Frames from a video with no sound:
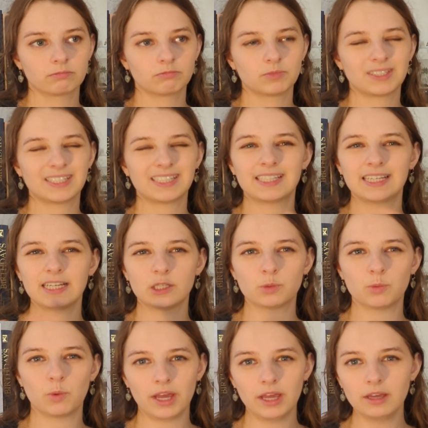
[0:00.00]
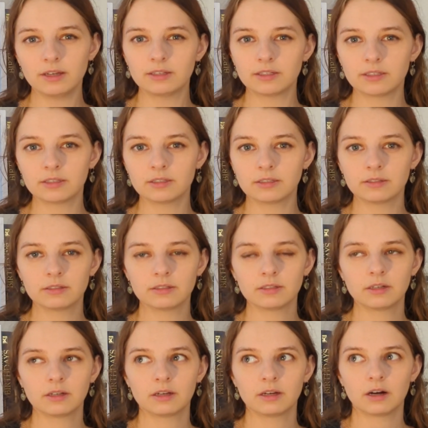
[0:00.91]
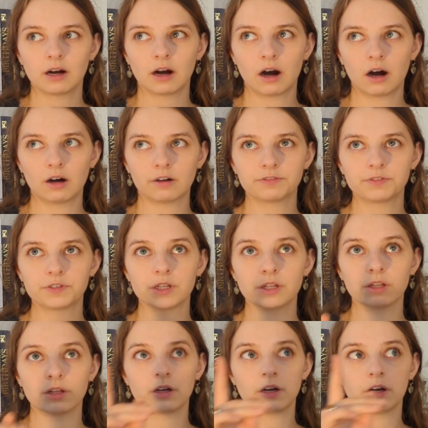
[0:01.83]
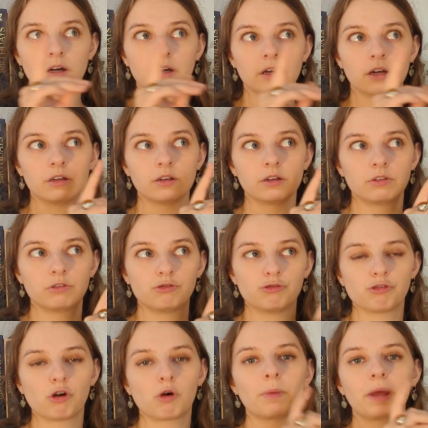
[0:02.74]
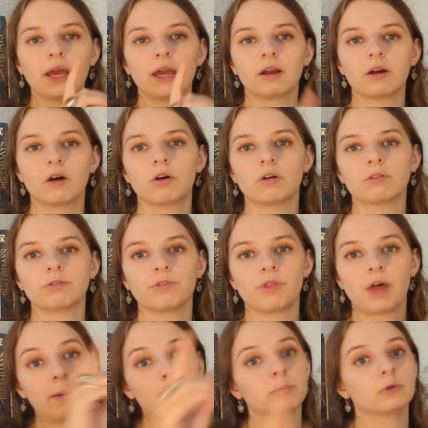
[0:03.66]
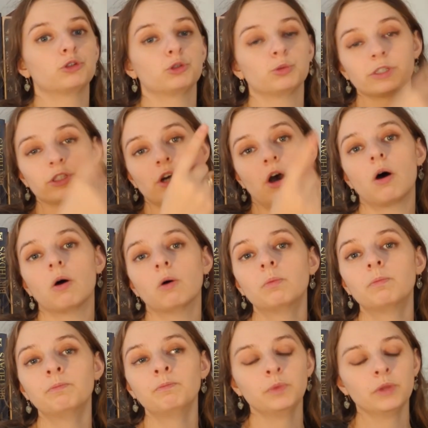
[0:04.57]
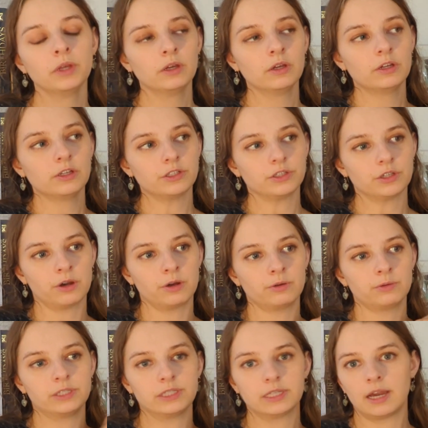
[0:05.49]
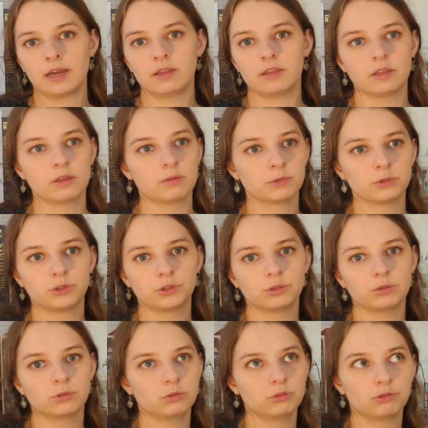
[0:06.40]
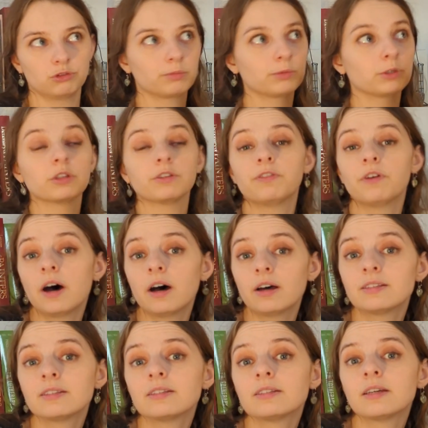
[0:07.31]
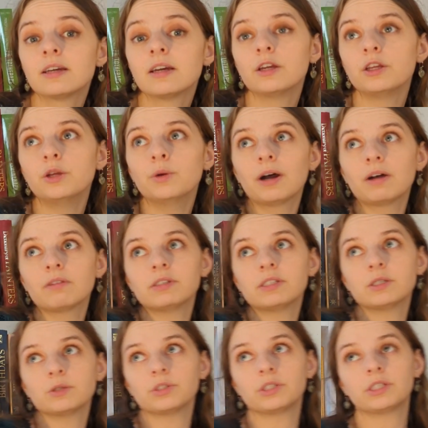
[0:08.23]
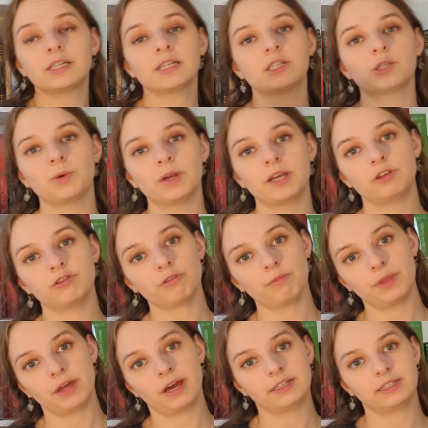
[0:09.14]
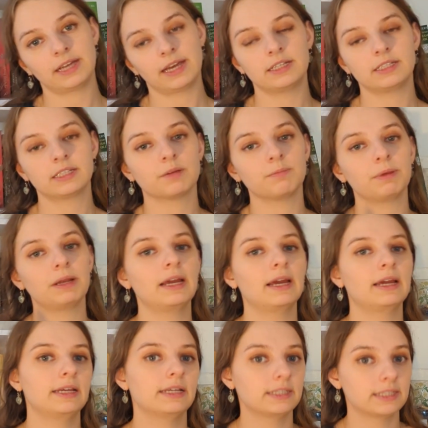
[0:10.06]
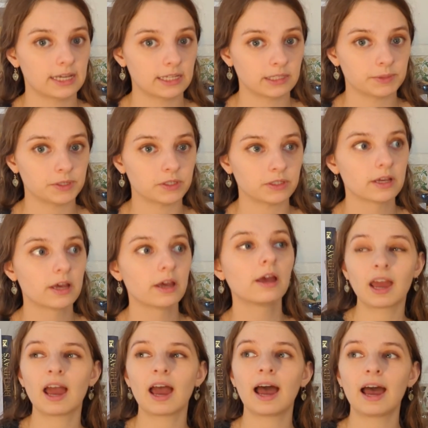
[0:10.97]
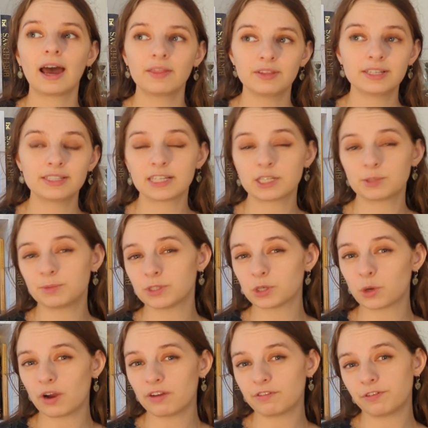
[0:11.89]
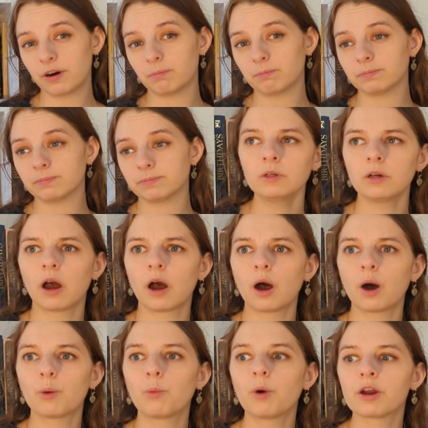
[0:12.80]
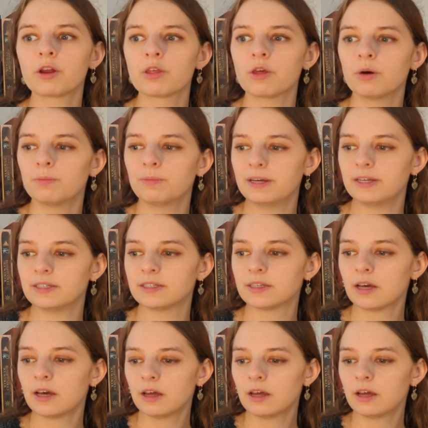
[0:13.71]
6 weeks after the dropping of that module as a whole. So say that the module's dropped on the 1st, you have until 6 weeks from that date to complete any assessments. And the assessments are quite fun. One of them is